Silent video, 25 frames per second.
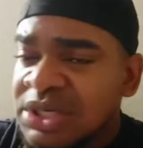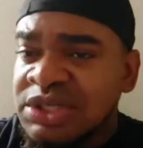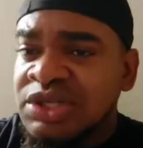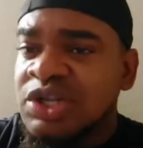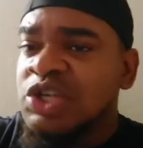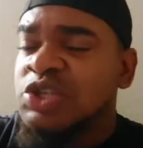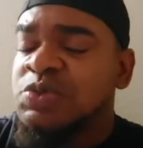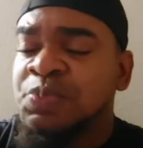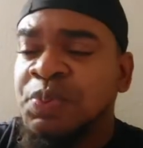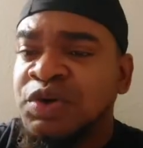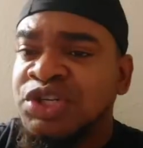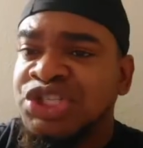
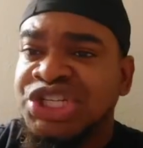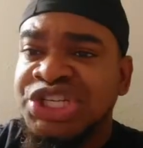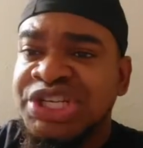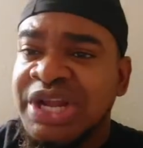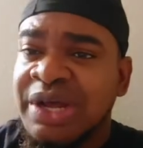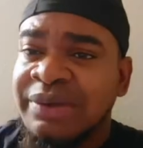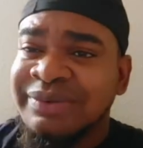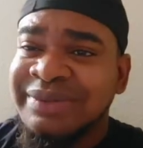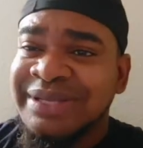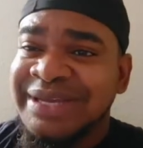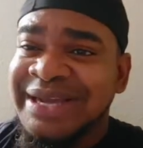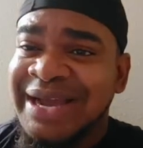Just push it
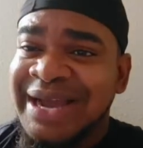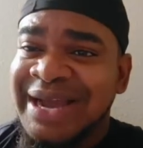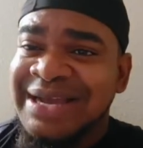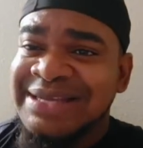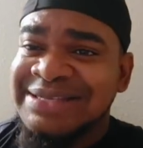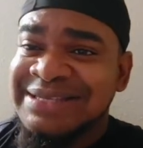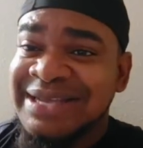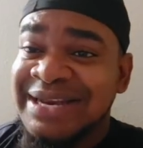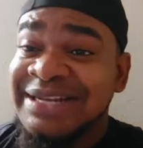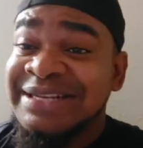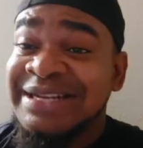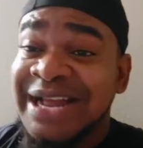out there,
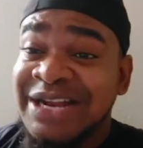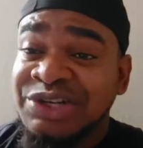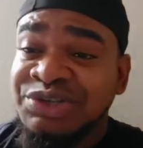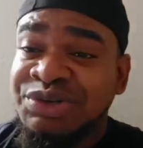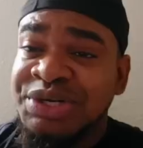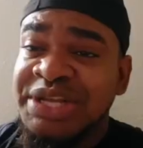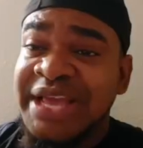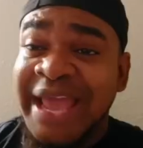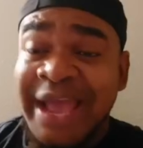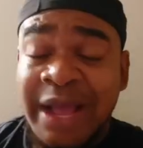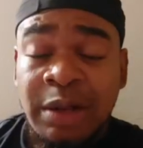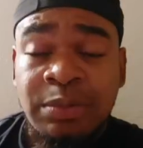guys. And it
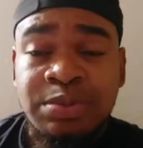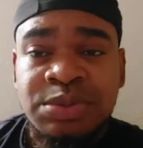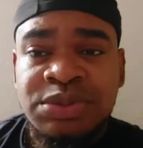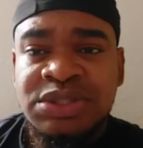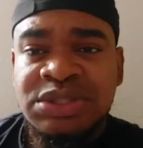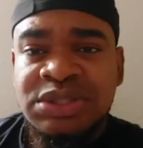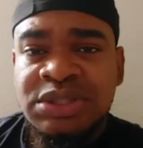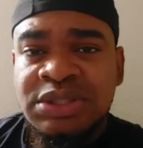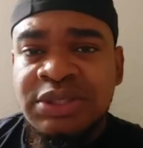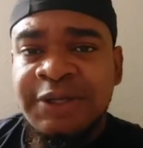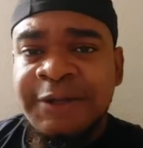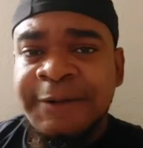actually
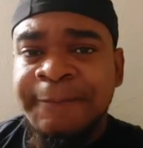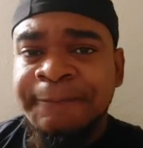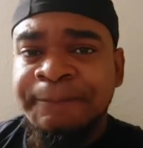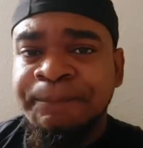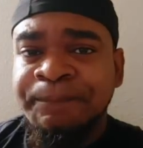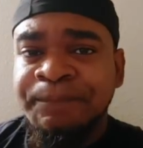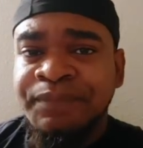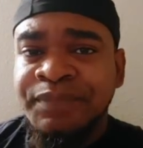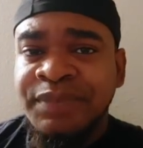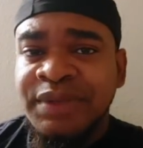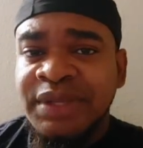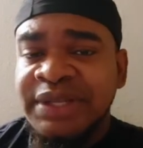helped.
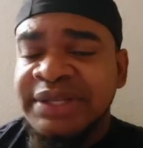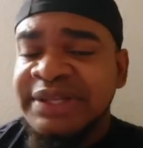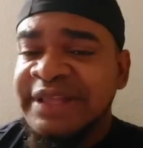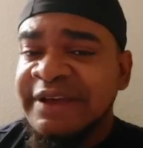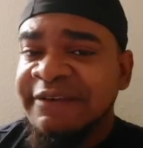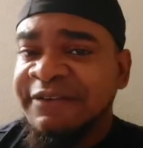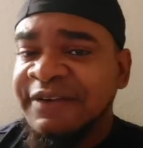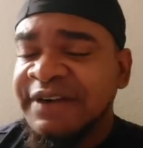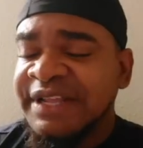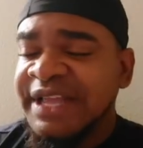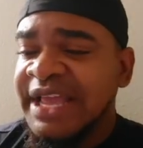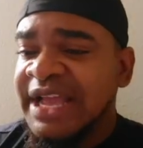It
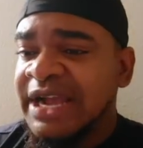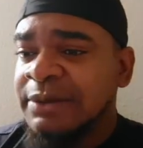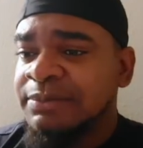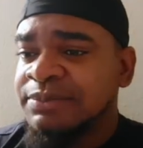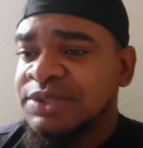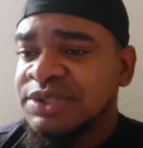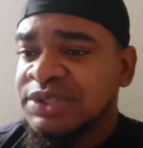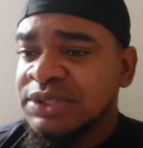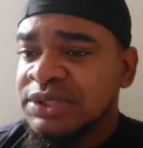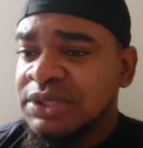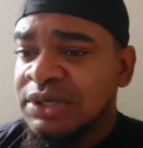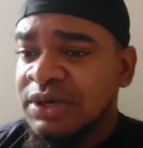definitely
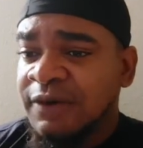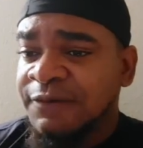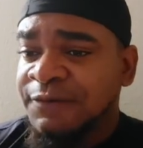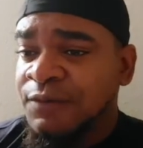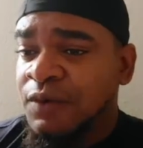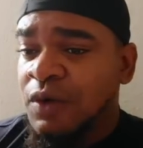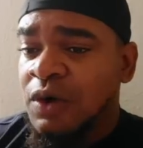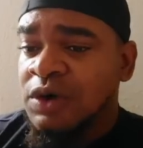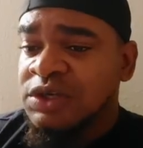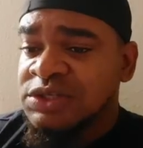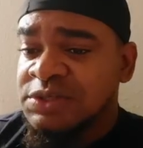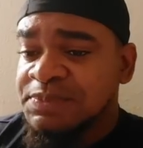helped. Of
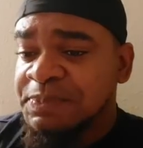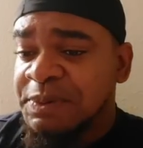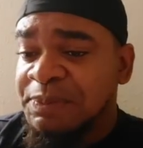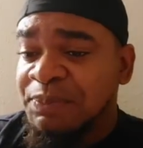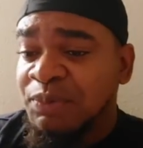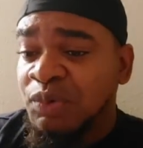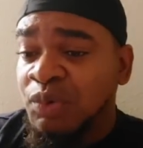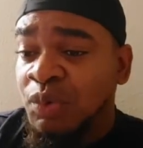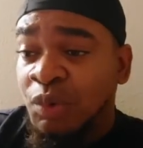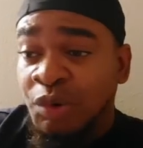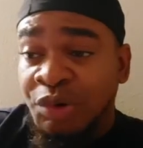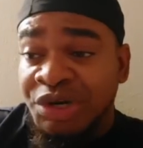course,
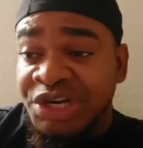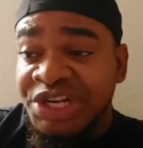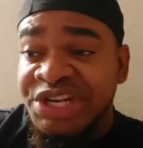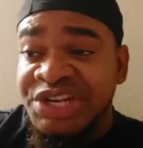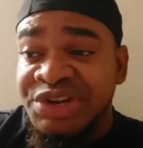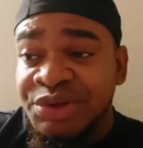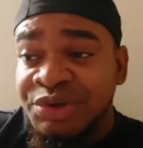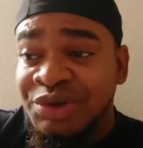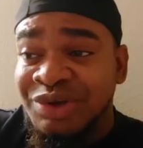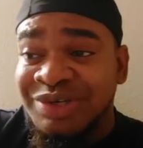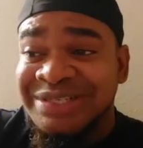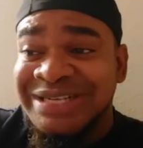people only
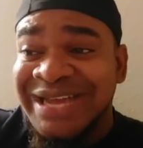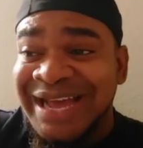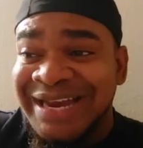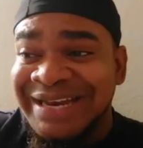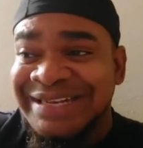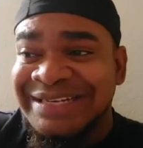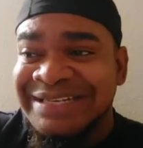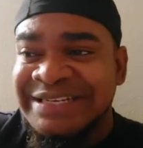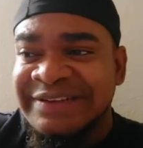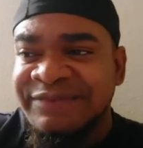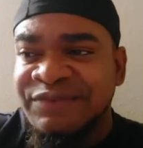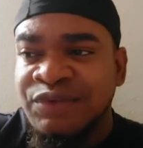know your
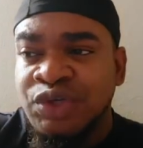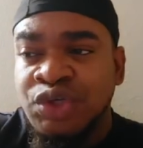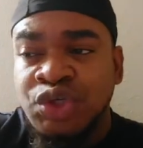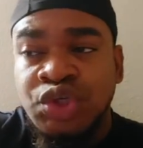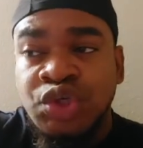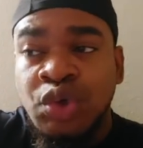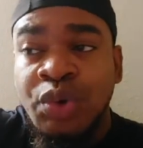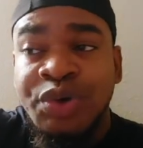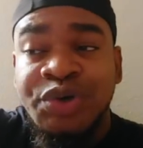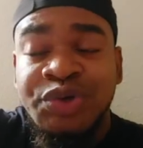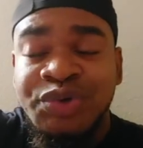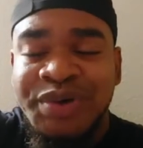talent if you
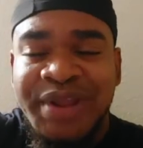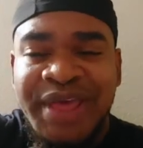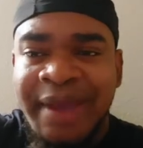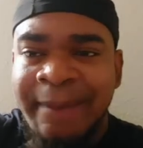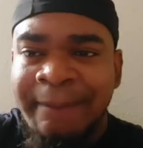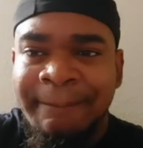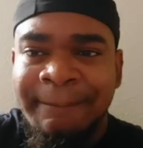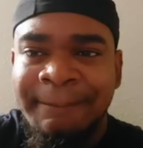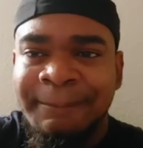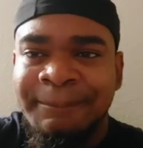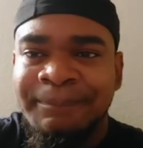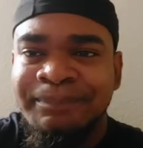show it to
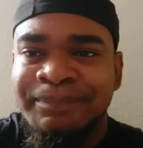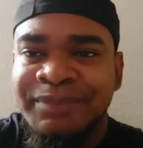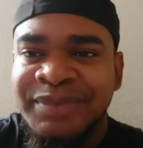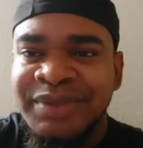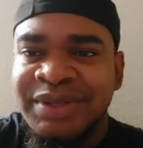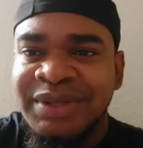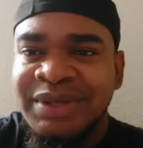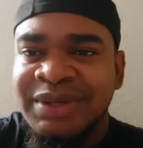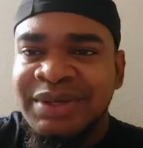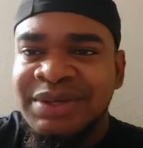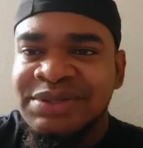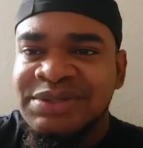them.
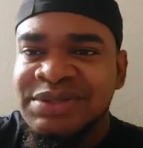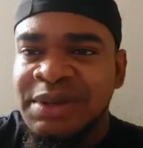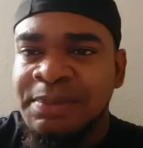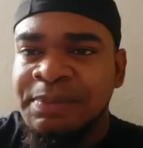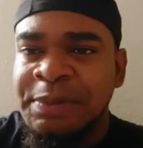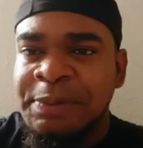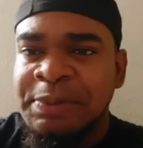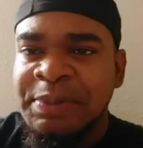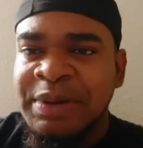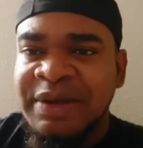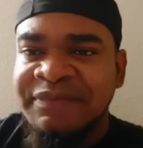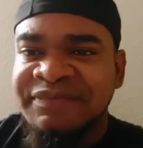Some
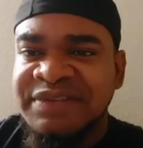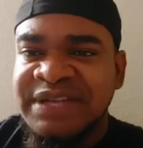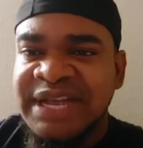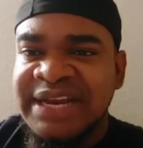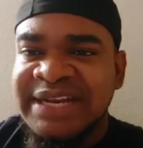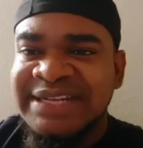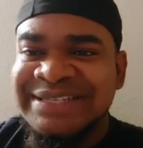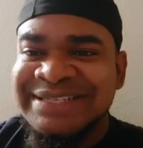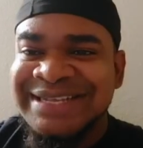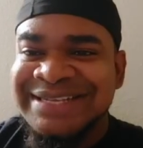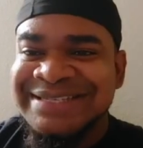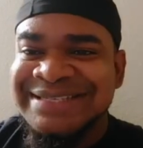people have
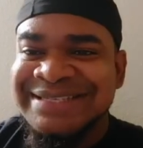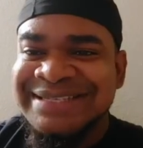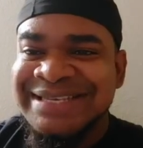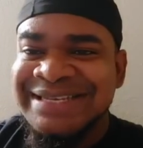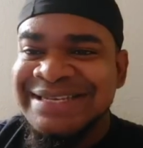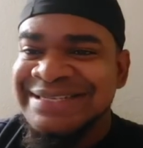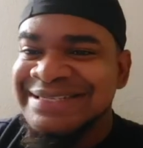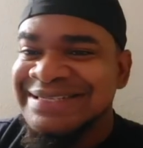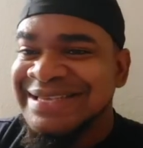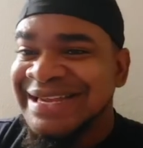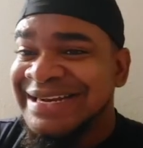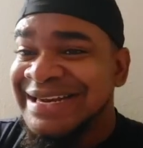talent and
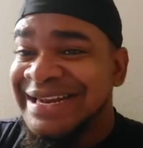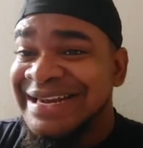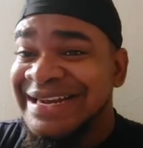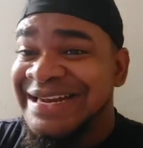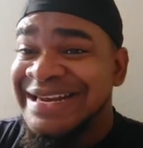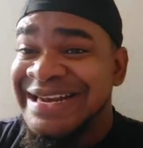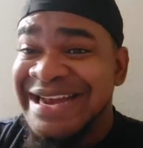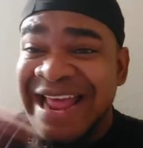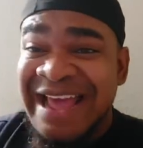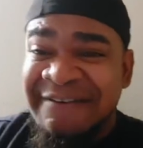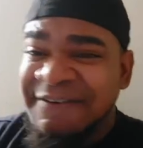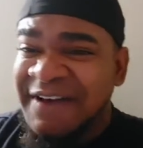skills and they
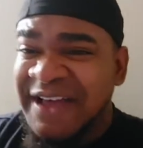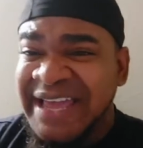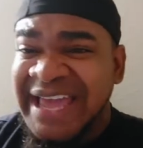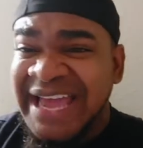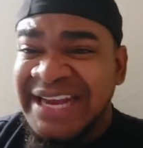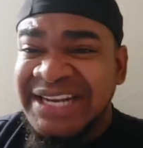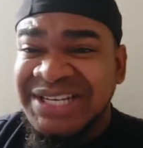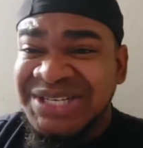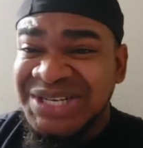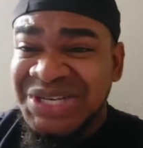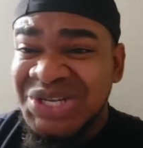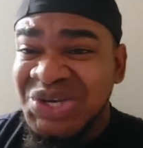never
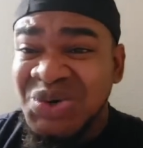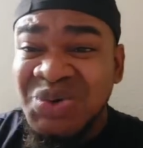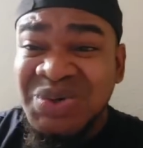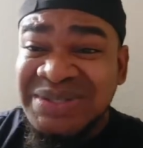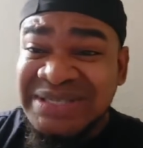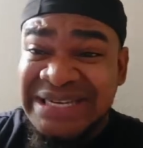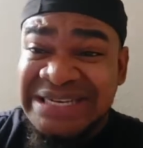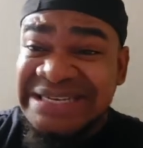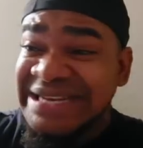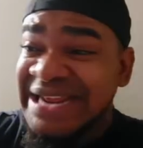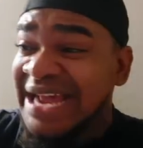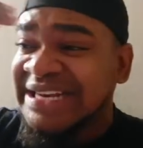get to
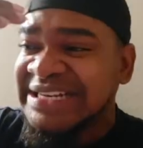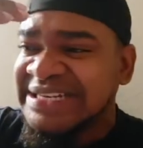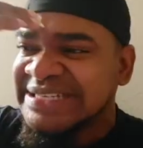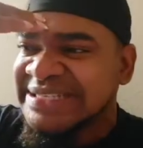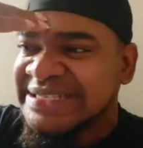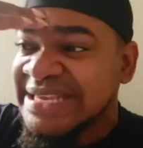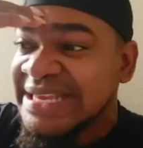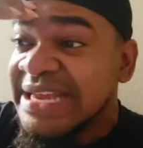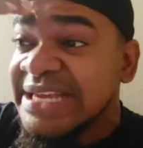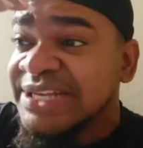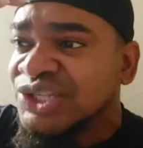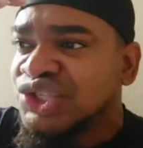use it. That
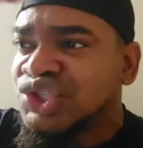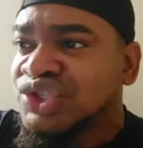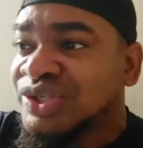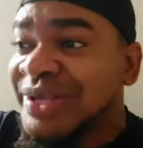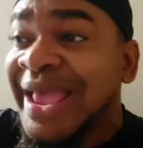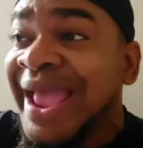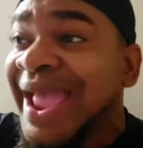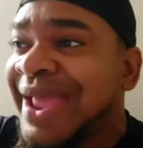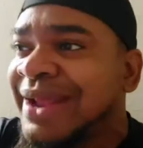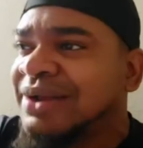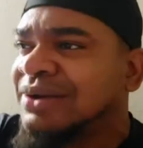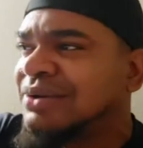is
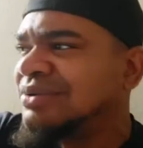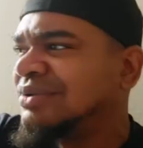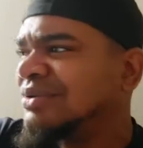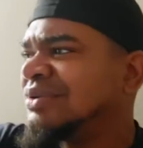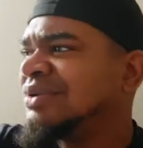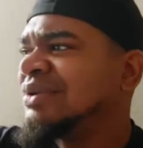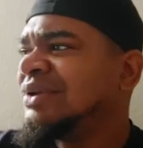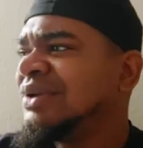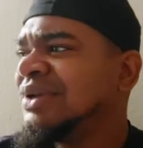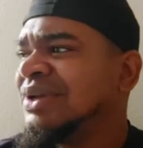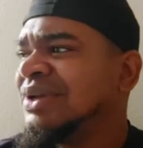insane.